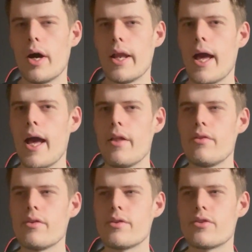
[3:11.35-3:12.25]
And it
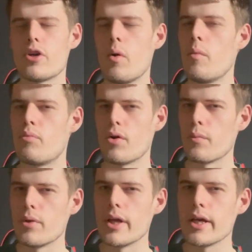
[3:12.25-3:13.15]
ends so
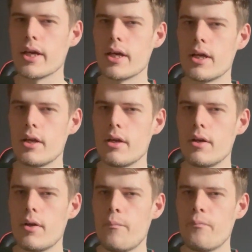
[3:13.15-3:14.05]
abruptly.
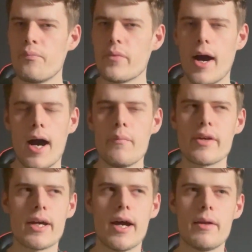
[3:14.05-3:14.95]
I'm the
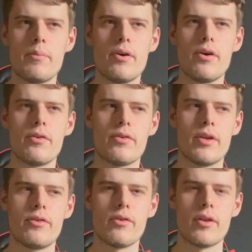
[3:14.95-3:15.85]
kind of person
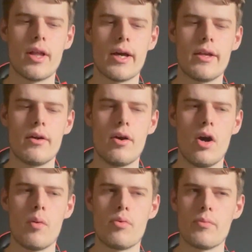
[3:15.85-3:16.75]
that doesn't like
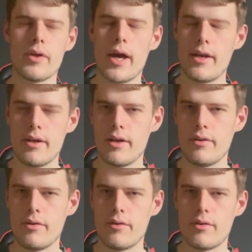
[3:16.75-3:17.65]
abrupt
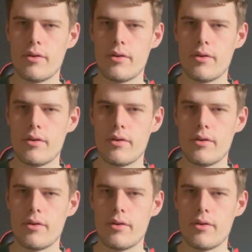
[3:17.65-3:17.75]
endings.